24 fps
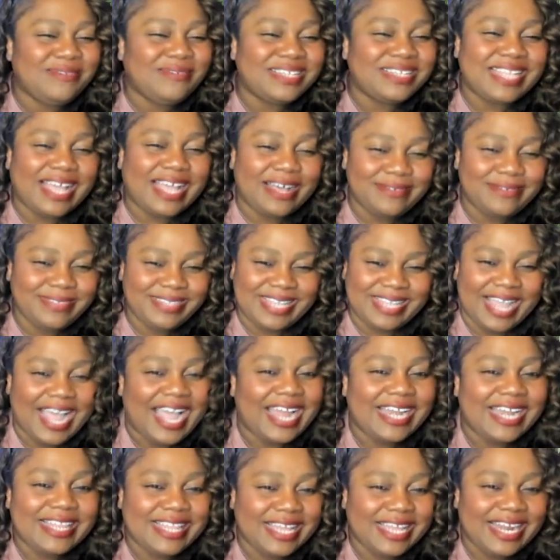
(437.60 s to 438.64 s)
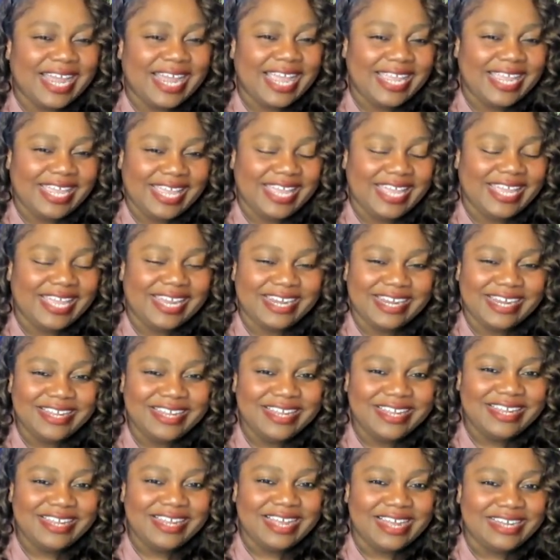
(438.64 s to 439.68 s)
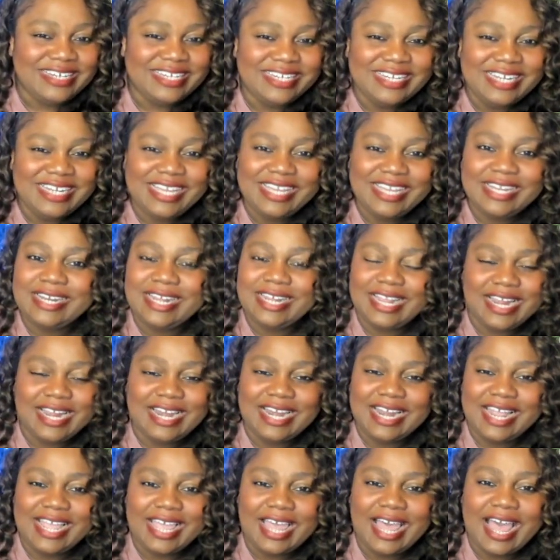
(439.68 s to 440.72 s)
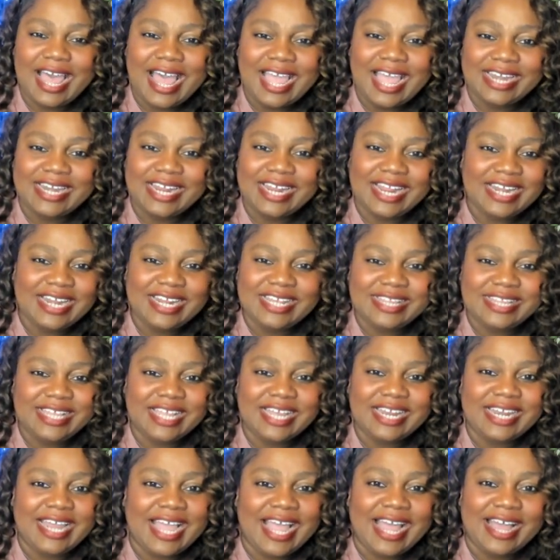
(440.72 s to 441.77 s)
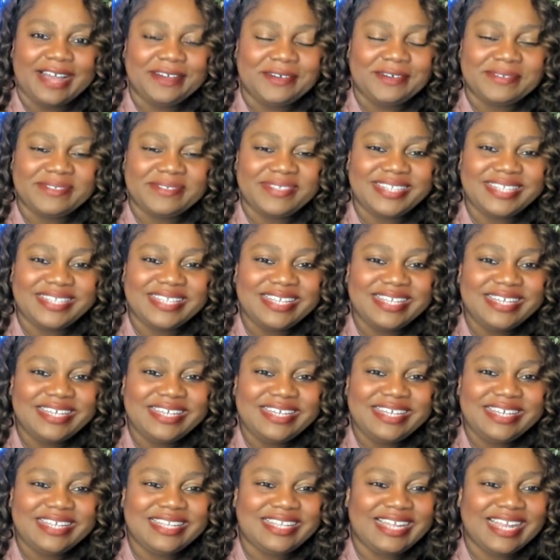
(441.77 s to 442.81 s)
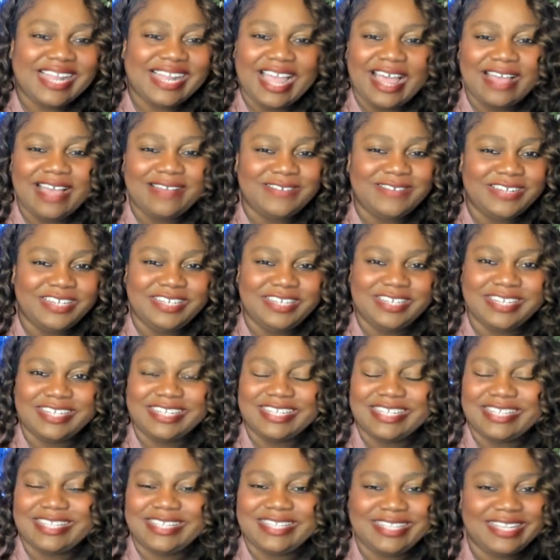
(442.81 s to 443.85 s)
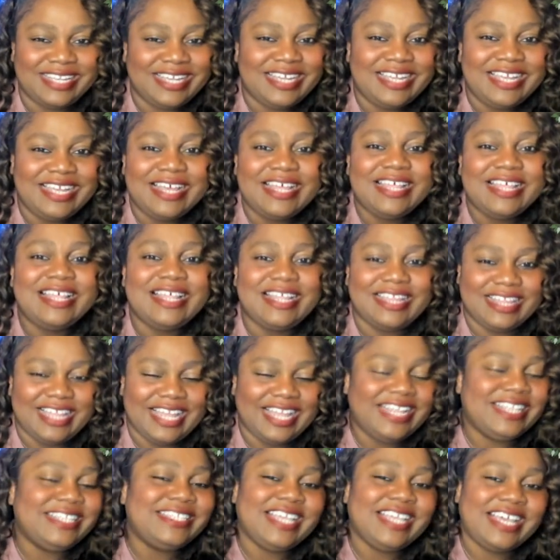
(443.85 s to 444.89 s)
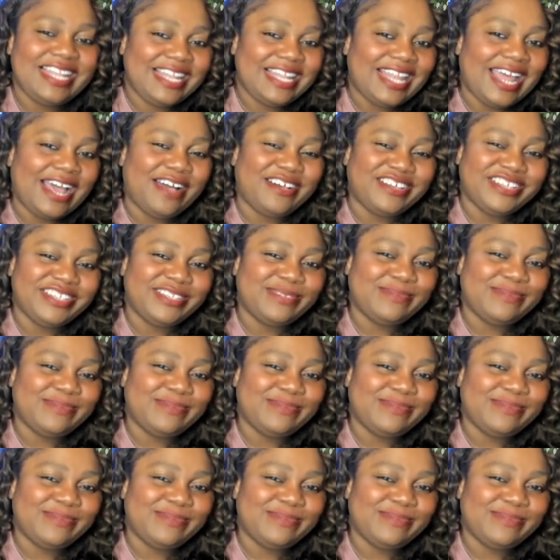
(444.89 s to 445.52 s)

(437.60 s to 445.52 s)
was outside that I hid. I didn't hide anything in the house. Like, I was just, the inside of the house